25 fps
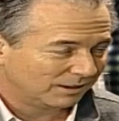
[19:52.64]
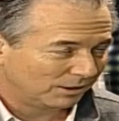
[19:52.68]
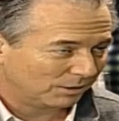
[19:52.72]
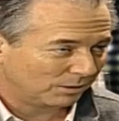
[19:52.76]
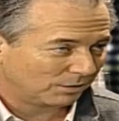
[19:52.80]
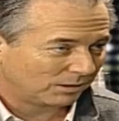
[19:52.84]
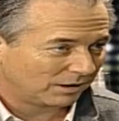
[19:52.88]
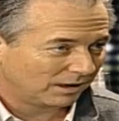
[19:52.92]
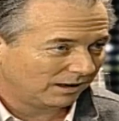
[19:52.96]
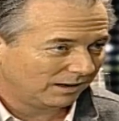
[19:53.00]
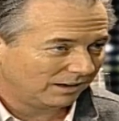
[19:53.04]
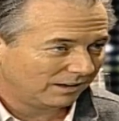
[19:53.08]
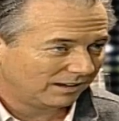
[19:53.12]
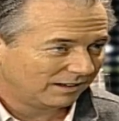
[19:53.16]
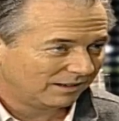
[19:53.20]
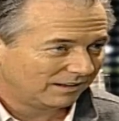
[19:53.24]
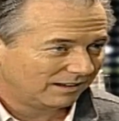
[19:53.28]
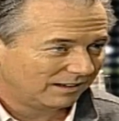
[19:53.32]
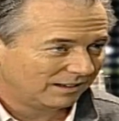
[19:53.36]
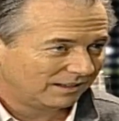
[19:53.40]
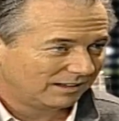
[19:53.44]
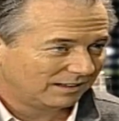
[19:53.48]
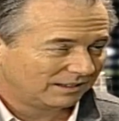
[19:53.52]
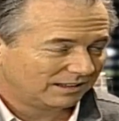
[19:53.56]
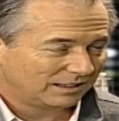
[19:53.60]
Okay?
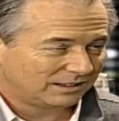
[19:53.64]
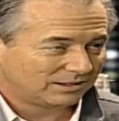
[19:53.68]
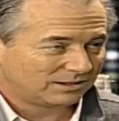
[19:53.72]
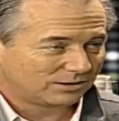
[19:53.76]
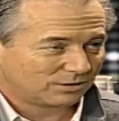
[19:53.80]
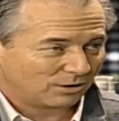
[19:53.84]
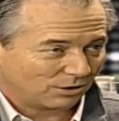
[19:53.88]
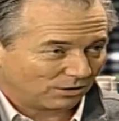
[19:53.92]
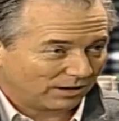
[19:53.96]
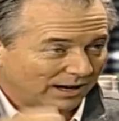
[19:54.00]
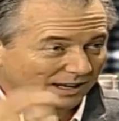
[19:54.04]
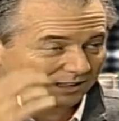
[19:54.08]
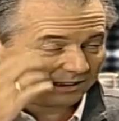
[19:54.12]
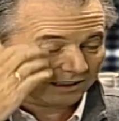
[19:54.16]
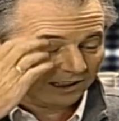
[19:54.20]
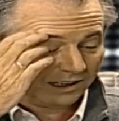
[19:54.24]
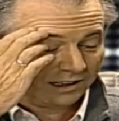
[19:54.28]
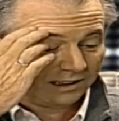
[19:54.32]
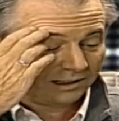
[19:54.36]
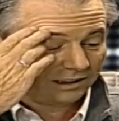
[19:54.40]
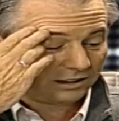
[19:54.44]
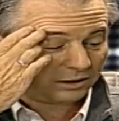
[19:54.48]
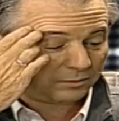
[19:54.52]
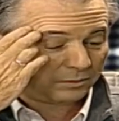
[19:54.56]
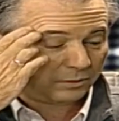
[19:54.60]
It's correct
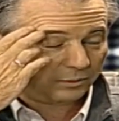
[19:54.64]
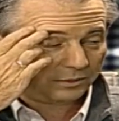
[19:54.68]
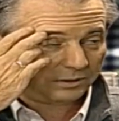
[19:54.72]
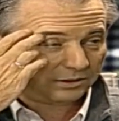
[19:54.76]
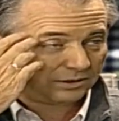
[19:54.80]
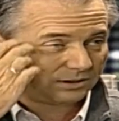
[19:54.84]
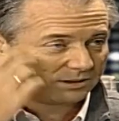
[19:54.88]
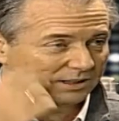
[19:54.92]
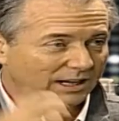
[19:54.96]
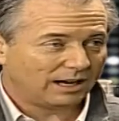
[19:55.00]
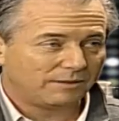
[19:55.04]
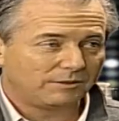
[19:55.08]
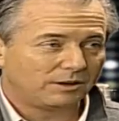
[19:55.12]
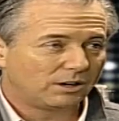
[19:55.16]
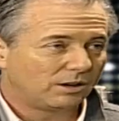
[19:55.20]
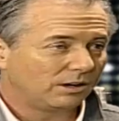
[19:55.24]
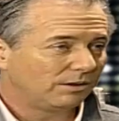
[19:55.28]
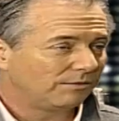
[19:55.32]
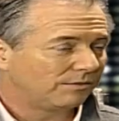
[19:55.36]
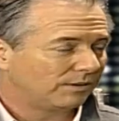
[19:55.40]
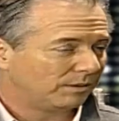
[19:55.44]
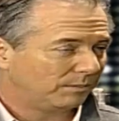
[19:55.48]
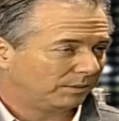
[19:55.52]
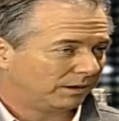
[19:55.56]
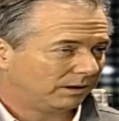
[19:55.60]
English, but we just haven't
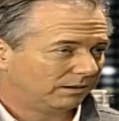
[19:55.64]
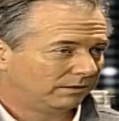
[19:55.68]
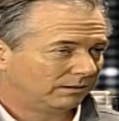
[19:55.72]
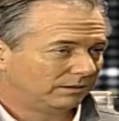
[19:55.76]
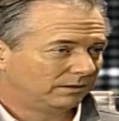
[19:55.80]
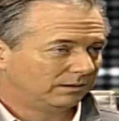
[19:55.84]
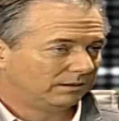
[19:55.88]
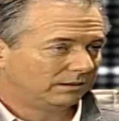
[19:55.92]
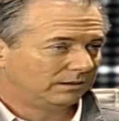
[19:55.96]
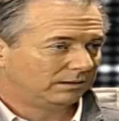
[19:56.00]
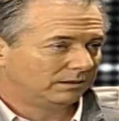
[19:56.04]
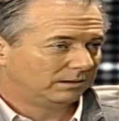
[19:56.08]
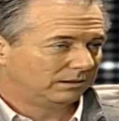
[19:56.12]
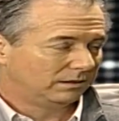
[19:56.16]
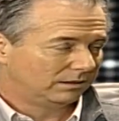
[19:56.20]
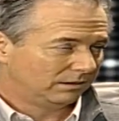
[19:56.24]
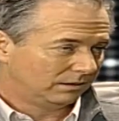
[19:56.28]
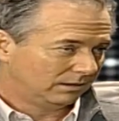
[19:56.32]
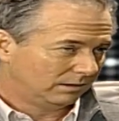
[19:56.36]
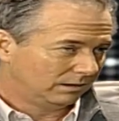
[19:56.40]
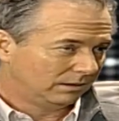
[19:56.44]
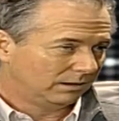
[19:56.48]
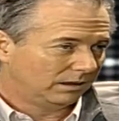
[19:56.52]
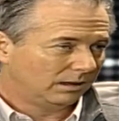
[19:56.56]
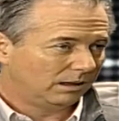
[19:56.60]
heard from her.
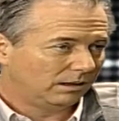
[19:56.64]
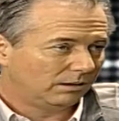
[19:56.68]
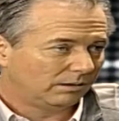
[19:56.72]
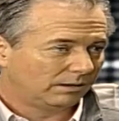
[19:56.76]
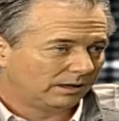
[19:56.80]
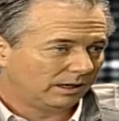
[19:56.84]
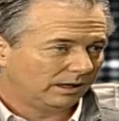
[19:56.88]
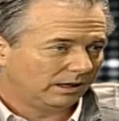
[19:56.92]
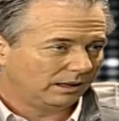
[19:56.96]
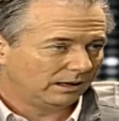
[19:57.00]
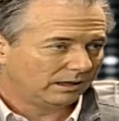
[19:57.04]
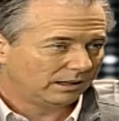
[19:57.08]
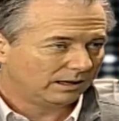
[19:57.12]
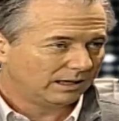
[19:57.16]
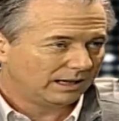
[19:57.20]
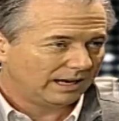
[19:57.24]
Okay. Okay?